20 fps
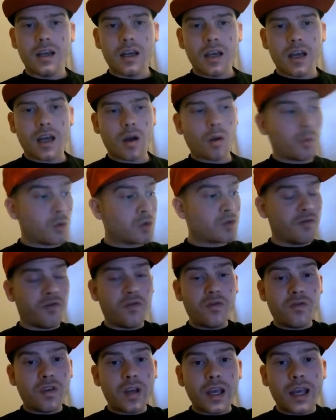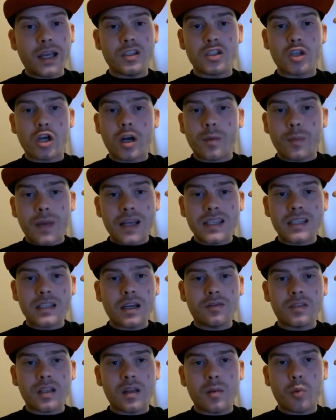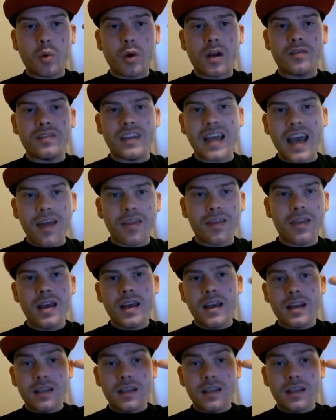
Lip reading: and almost exerted myself to the point of death